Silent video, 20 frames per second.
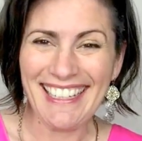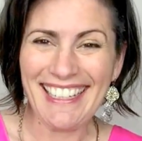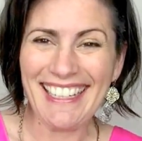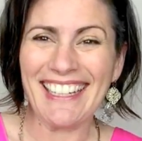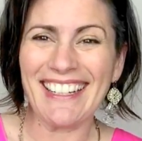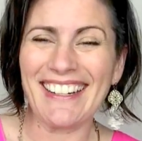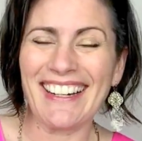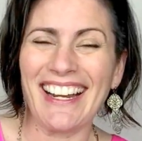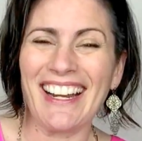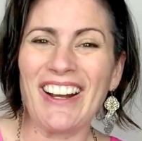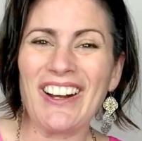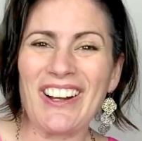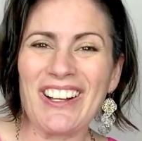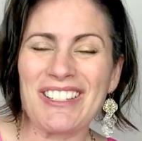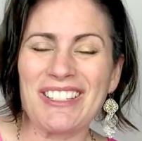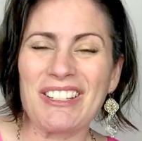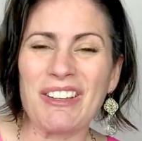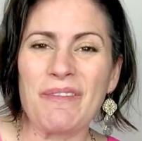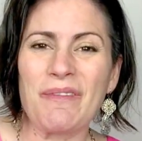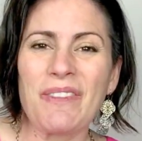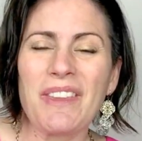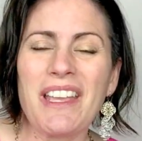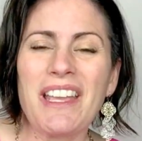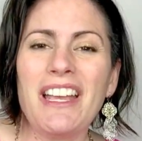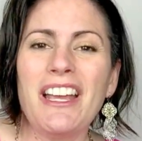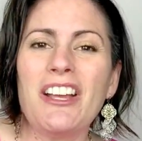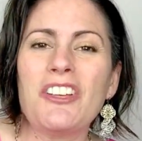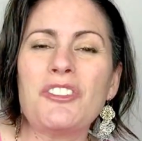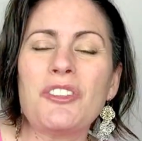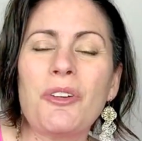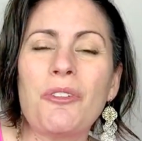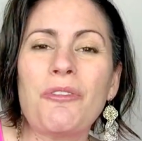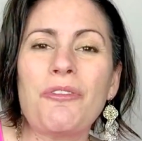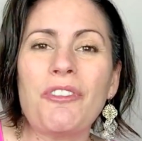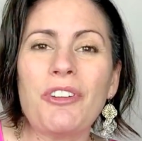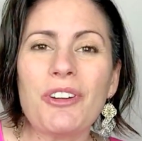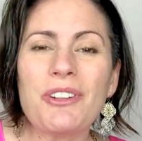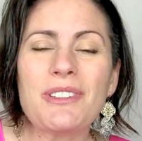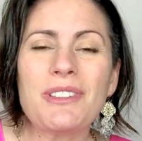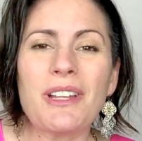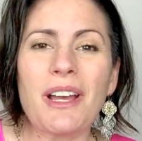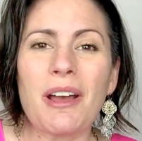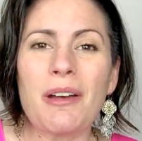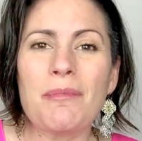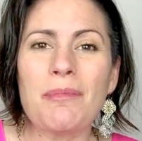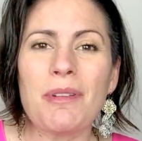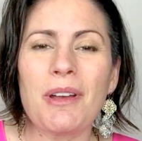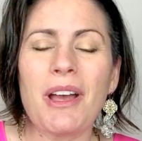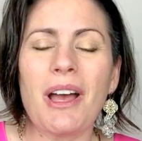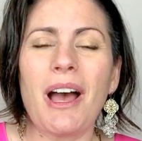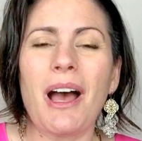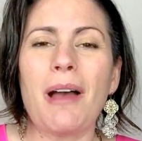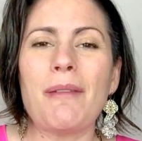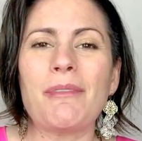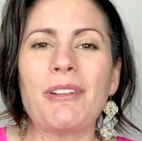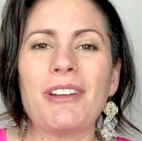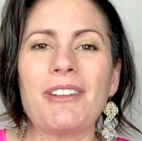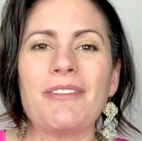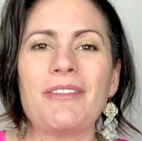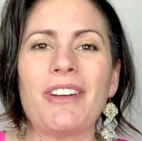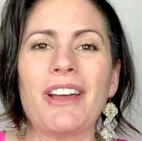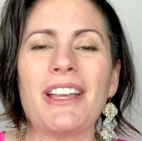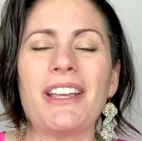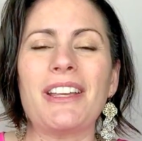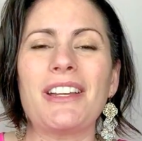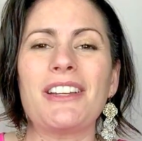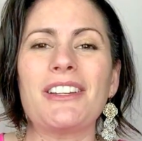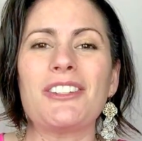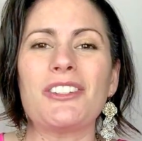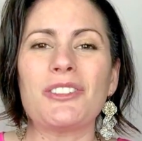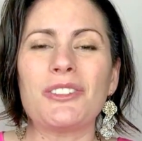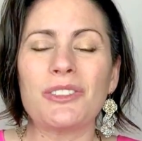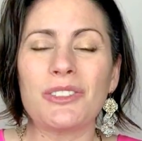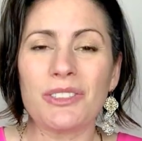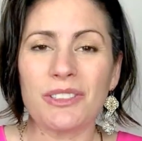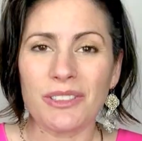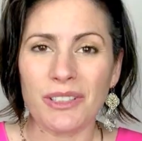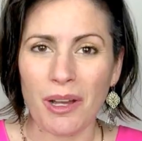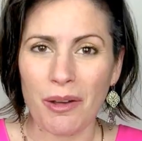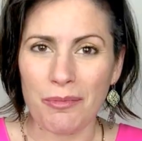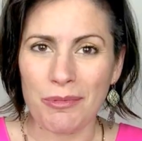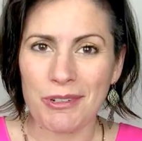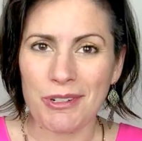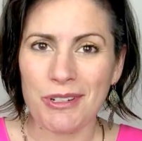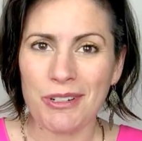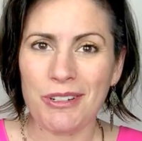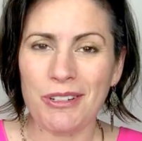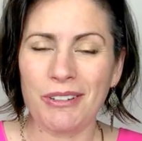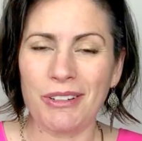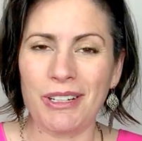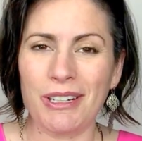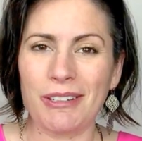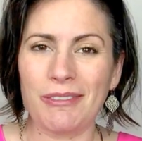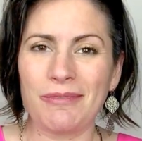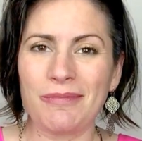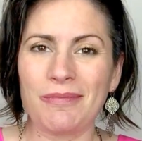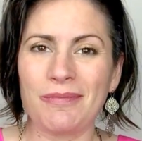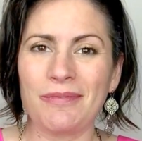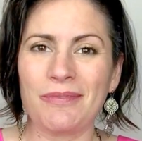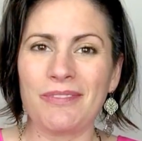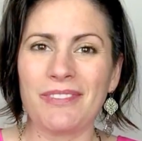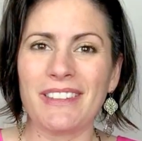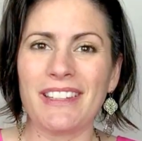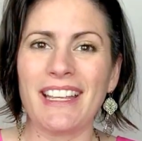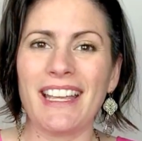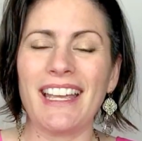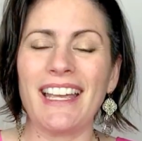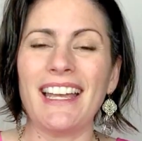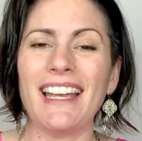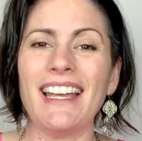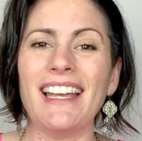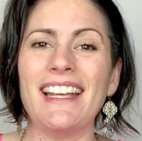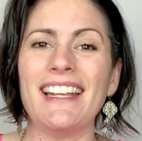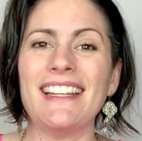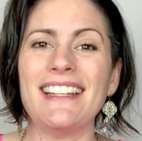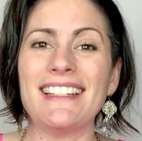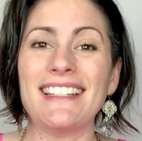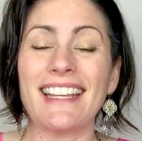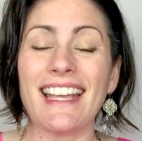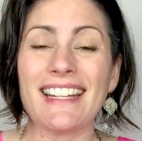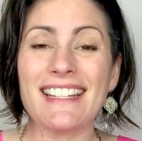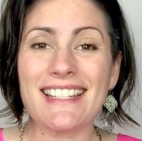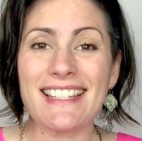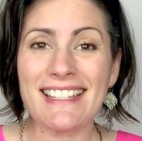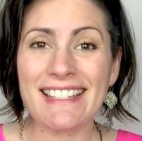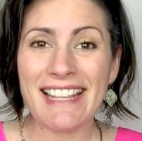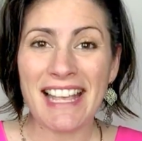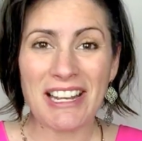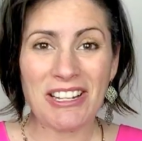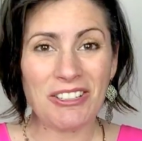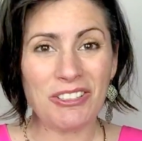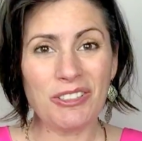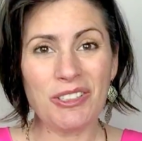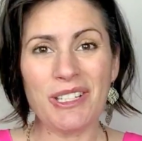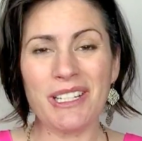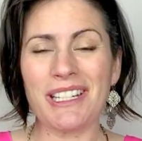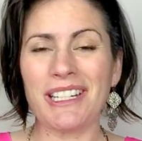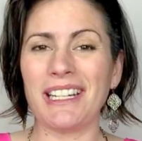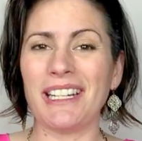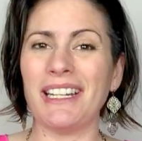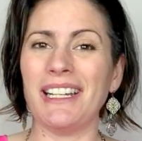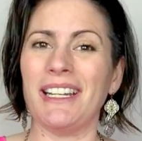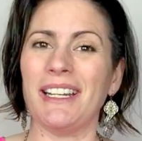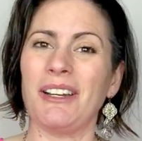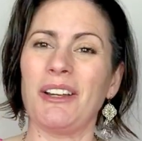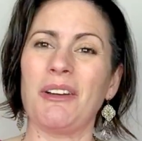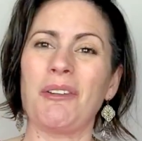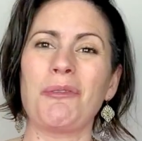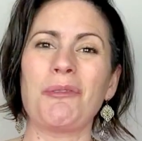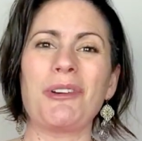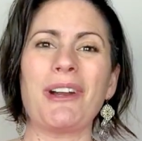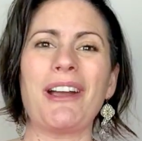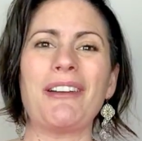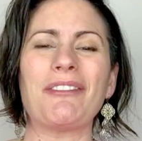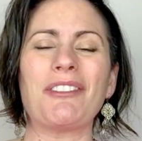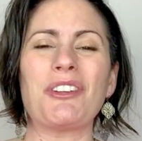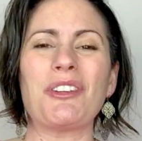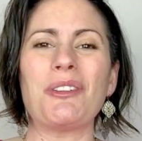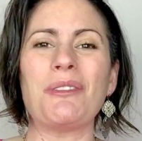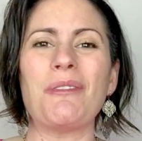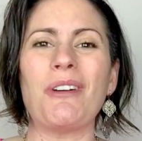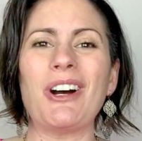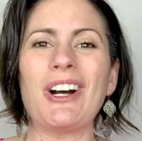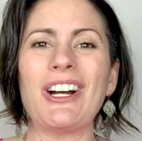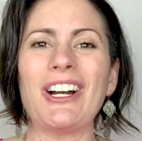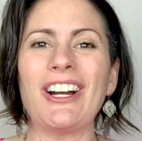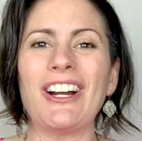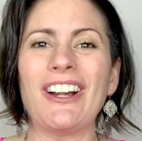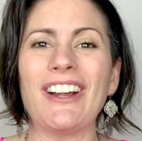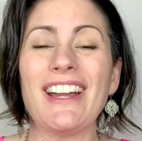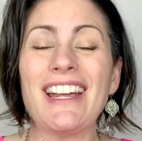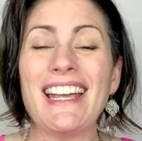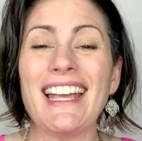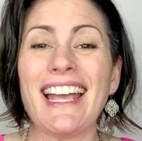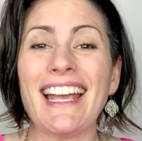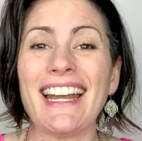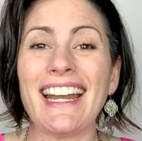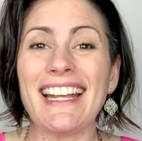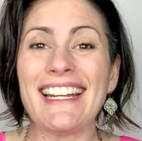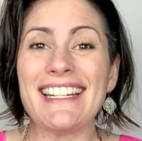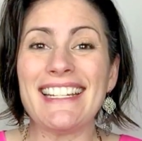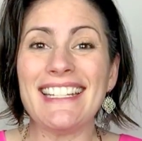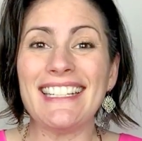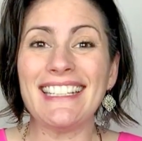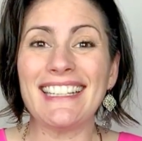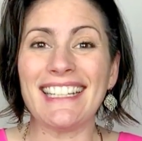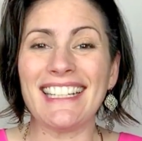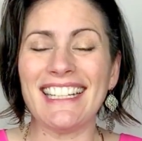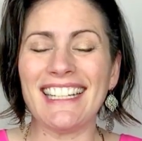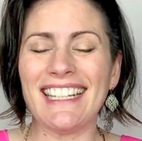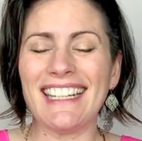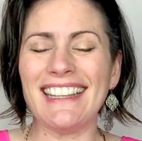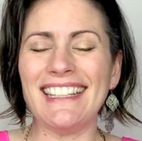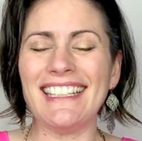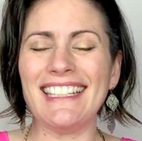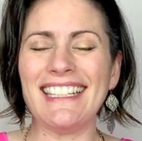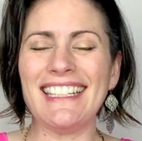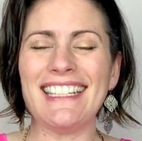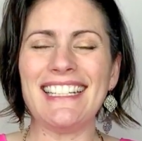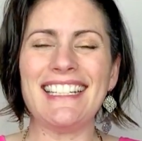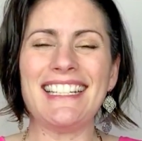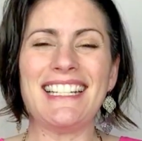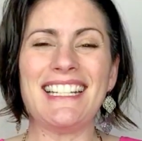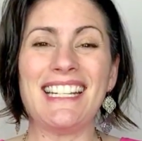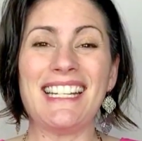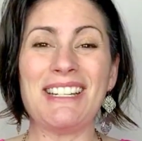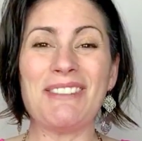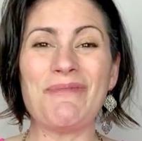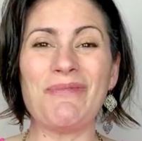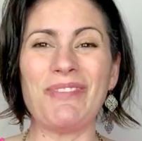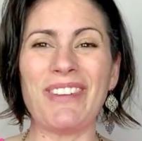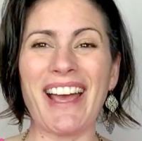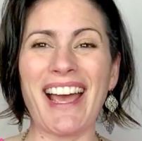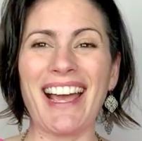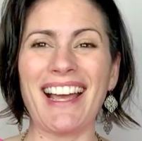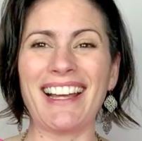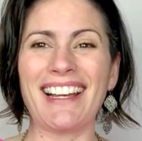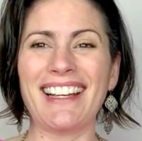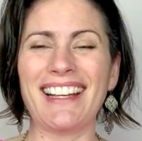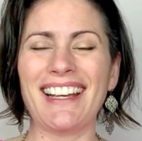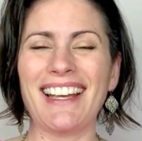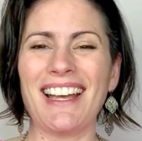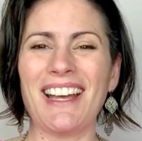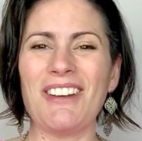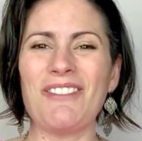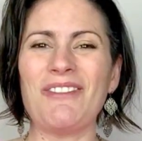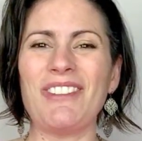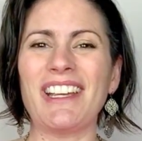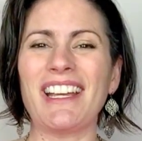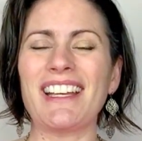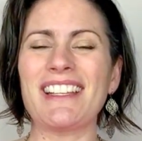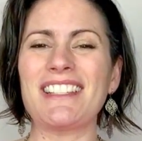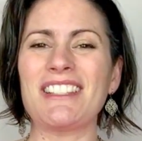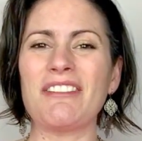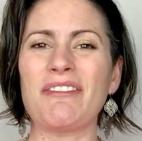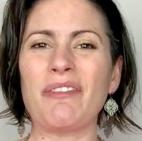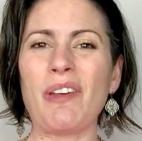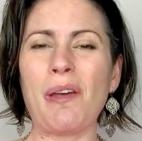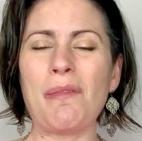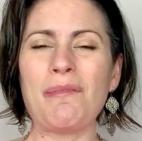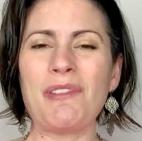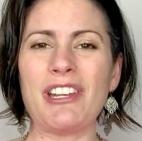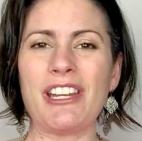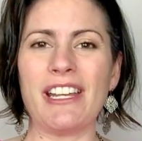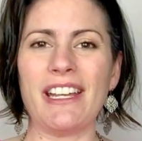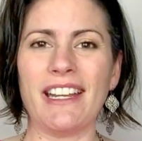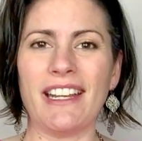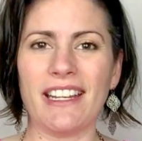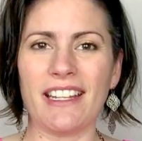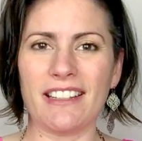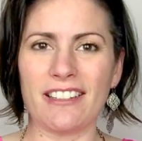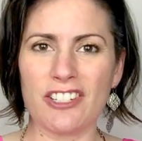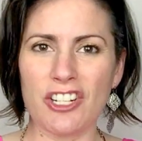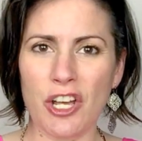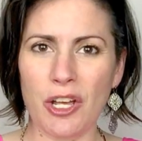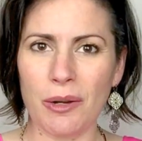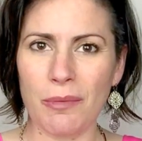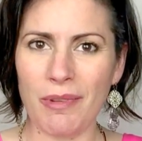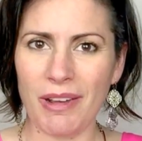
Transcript: Okay, awesome. So first up, I'm going to invite you to just stop what you're doing and get settled in wherever you are. And ideally, lean back, because the feminine is not